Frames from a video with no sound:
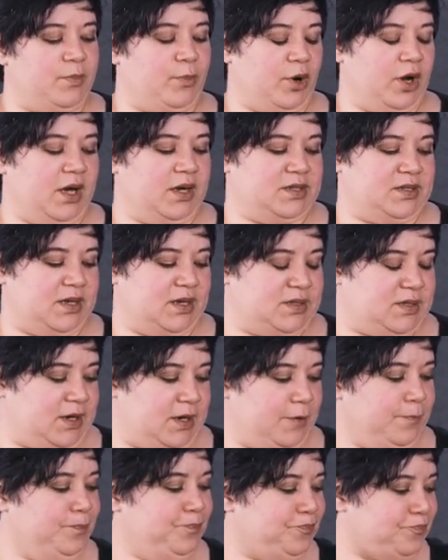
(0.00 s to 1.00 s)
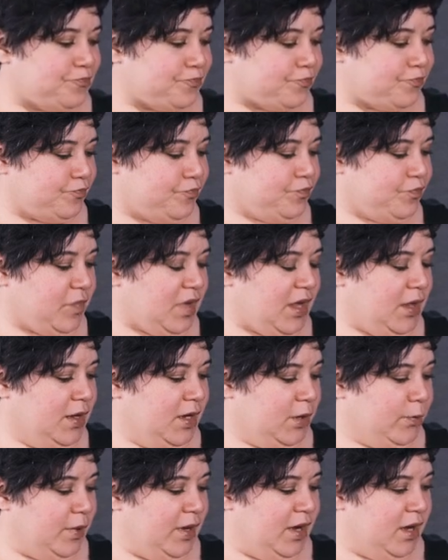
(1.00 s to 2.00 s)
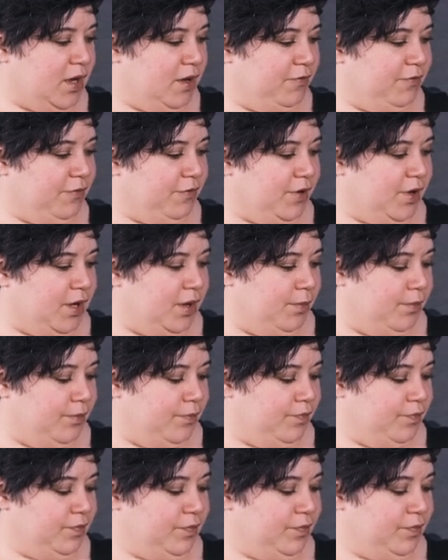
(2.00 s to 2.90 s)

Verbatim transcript: processing, like we have from